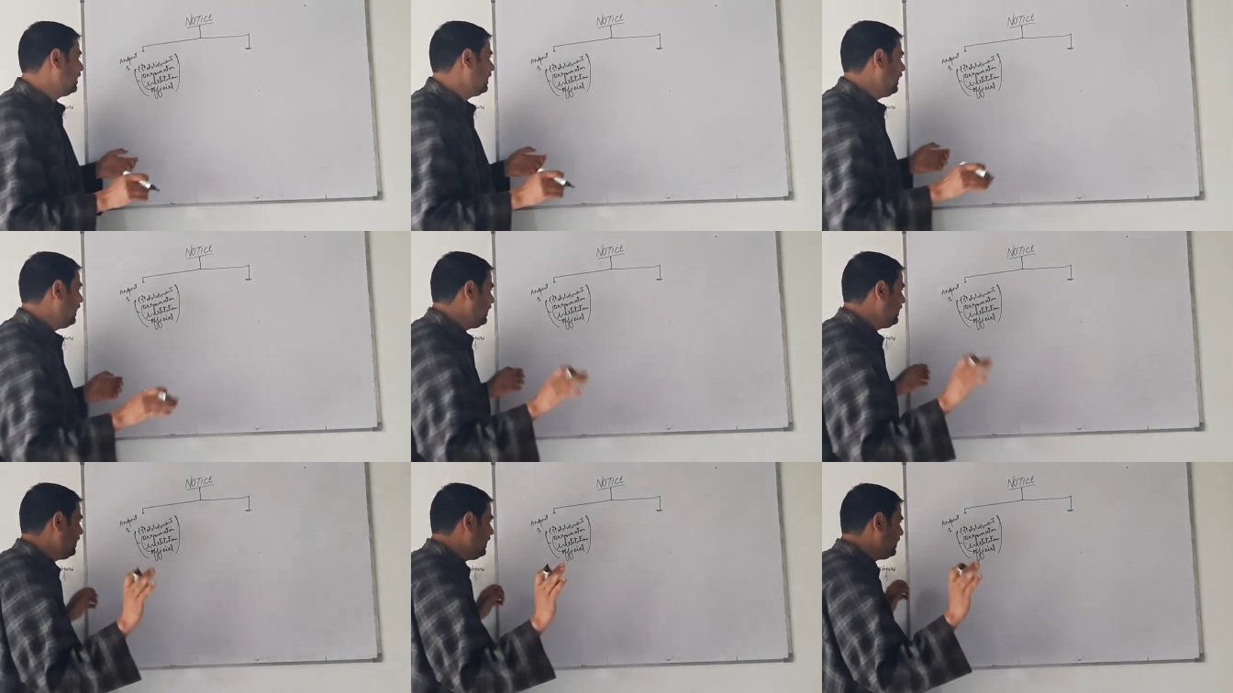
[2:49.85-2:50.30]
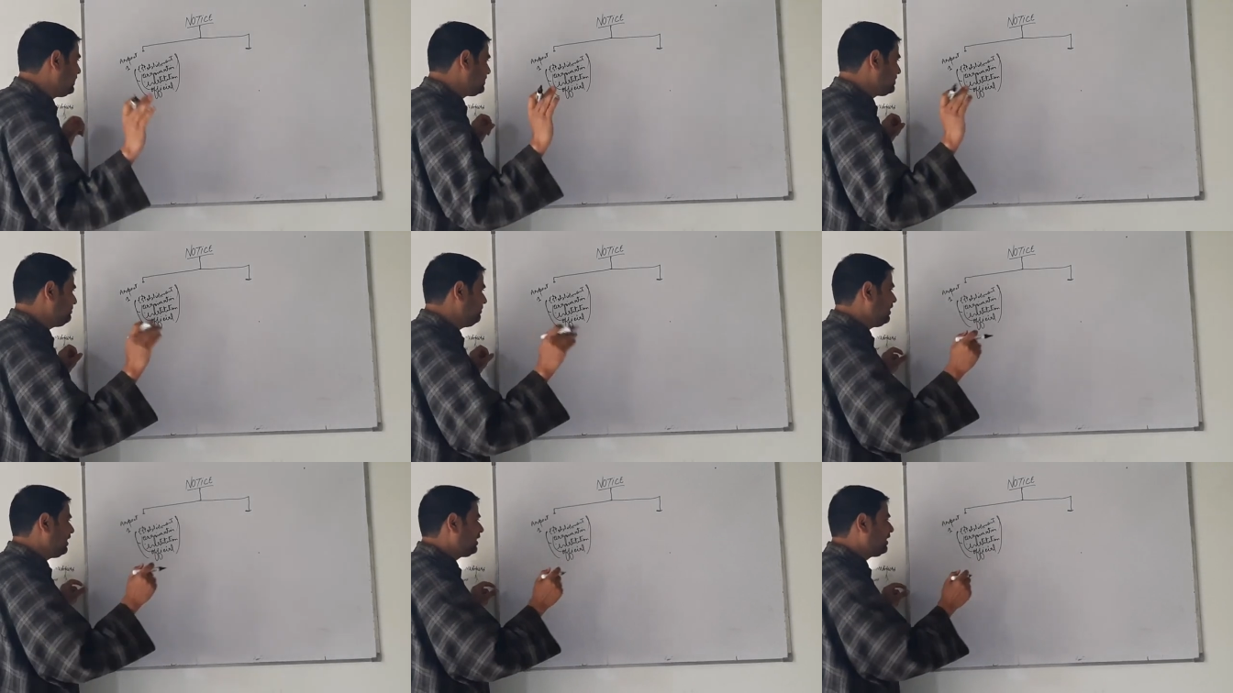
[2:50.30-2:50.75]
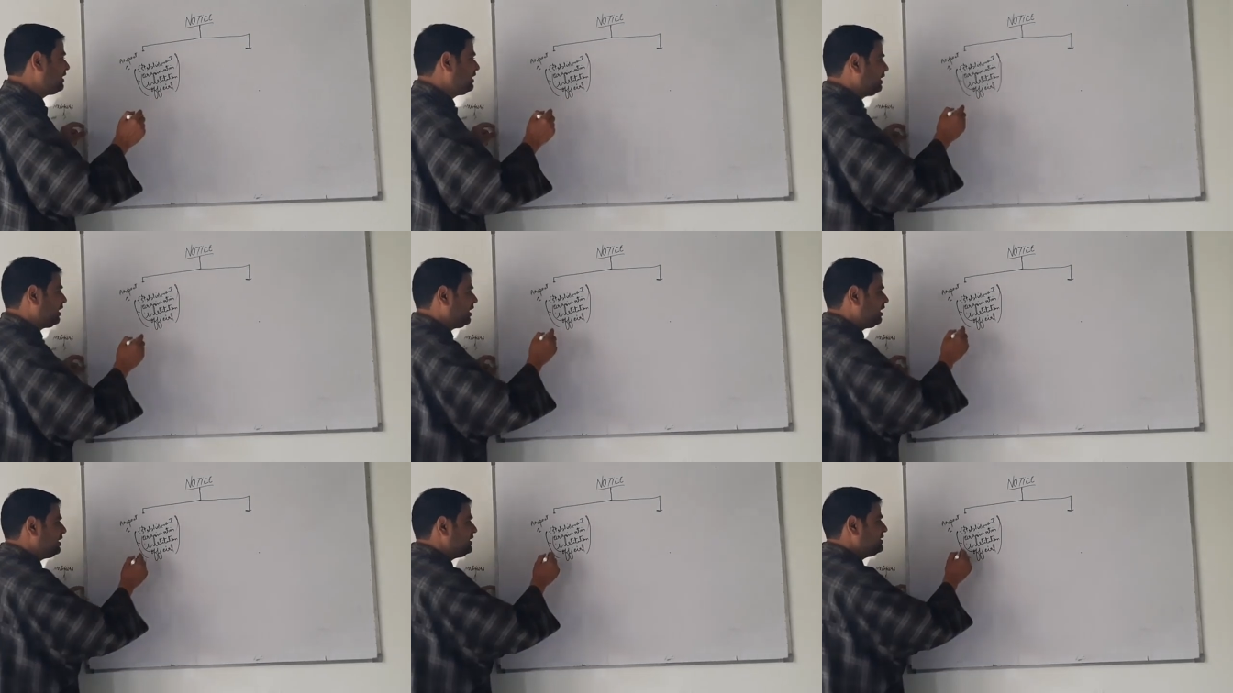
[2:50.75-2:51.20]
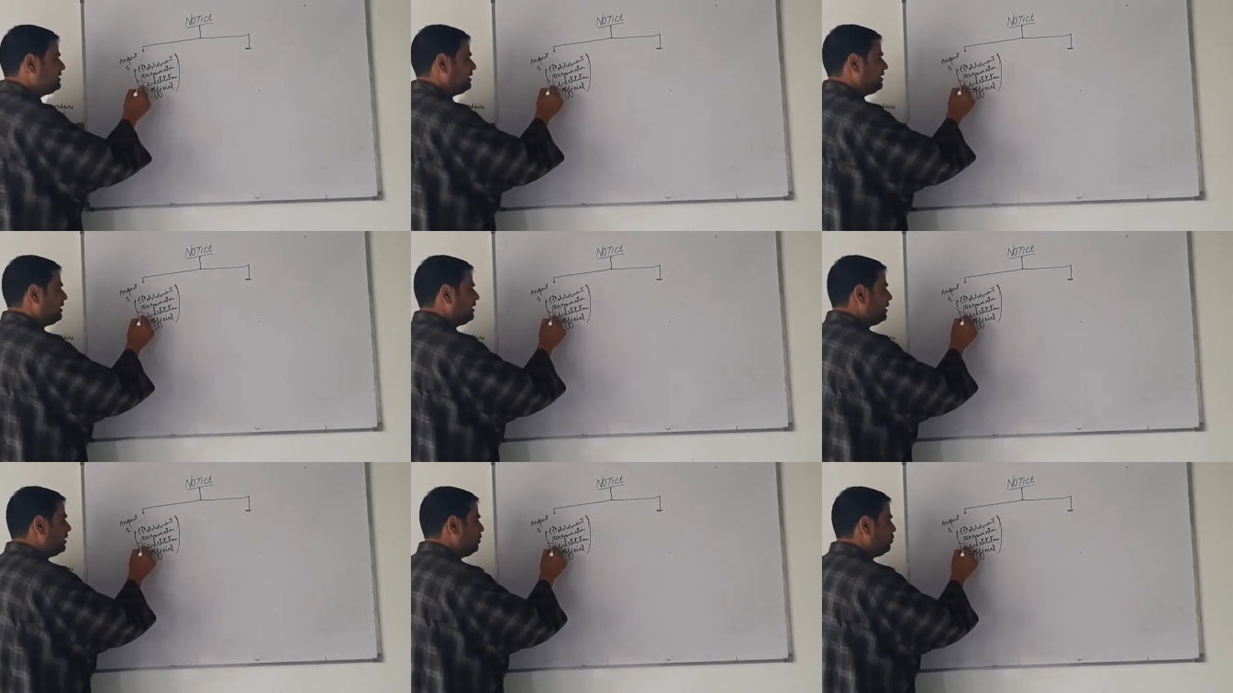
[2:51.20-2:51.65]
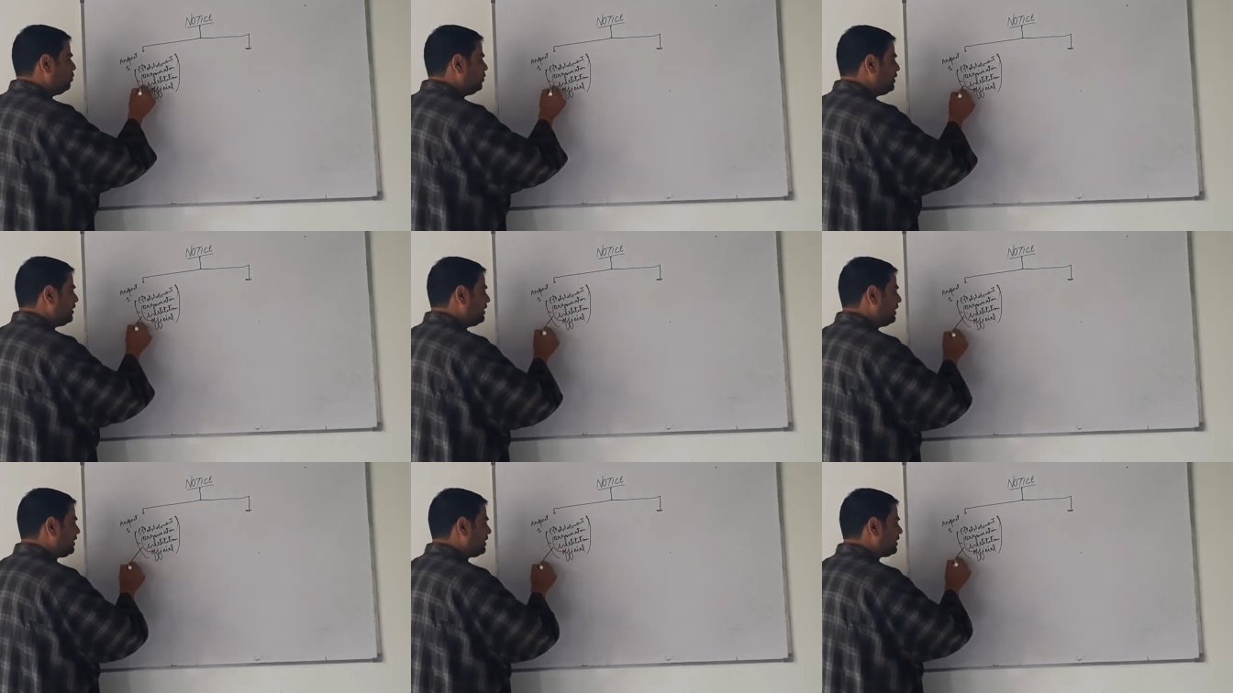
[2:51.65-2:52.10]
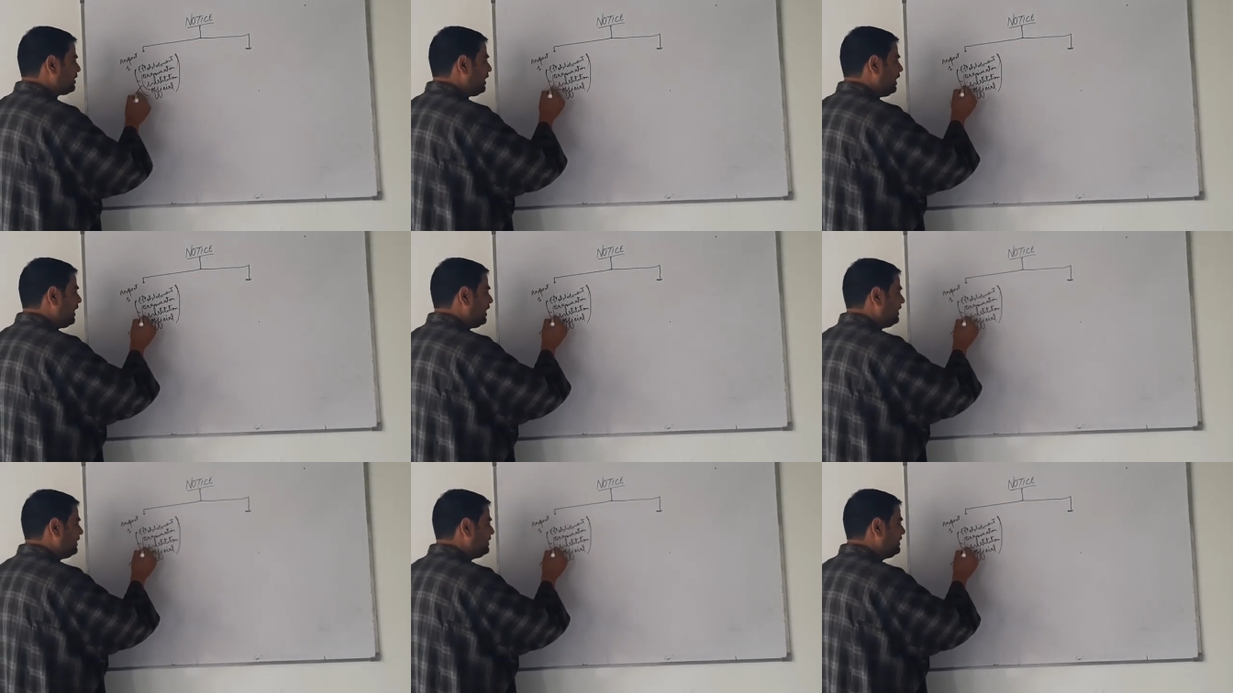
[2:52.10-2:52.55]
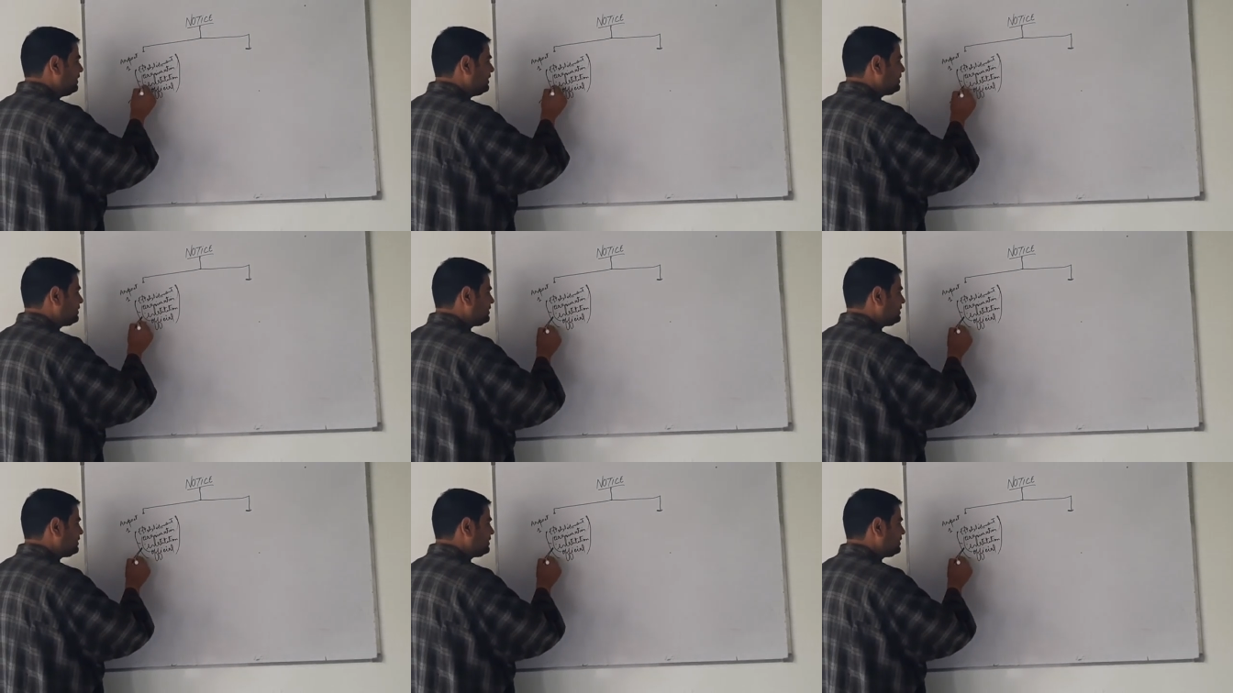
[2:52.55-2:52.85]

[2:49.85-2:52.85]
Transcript: And let's make it easy, we can call this